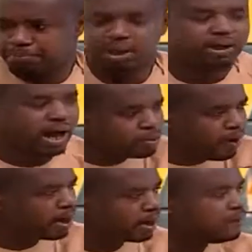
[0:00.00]
that you
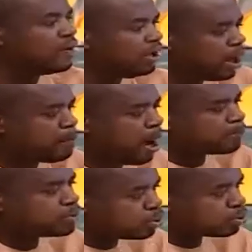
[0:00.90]
are giving them up
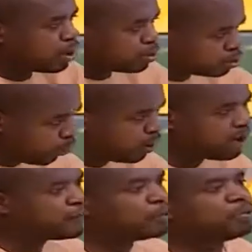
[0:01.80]
to so and so
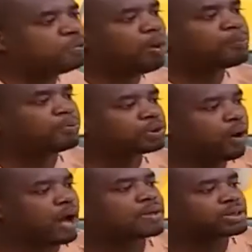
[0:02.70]
if you do not put your
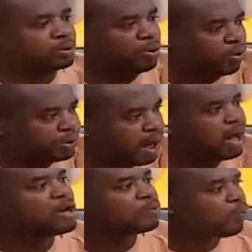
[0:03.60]
house in order we will